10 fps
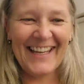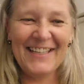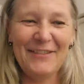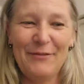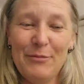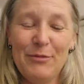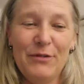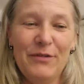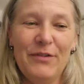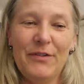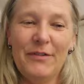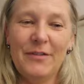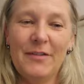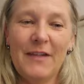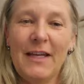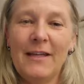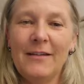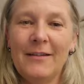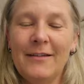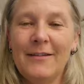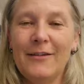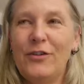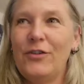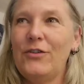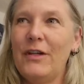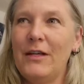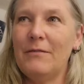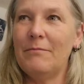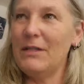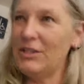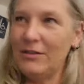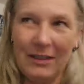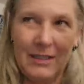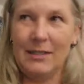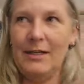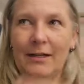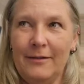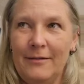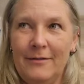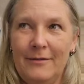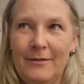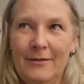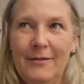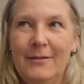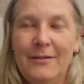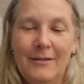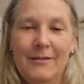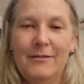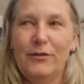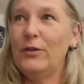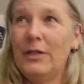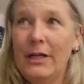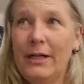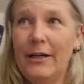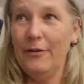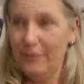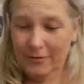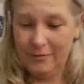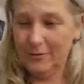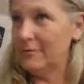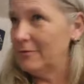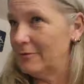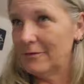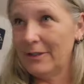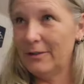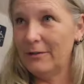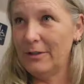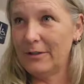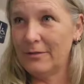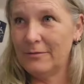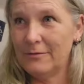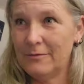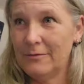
and it removes stained on your skin, manchas en general. ¿Solo en la cara o cualquier lugar? Me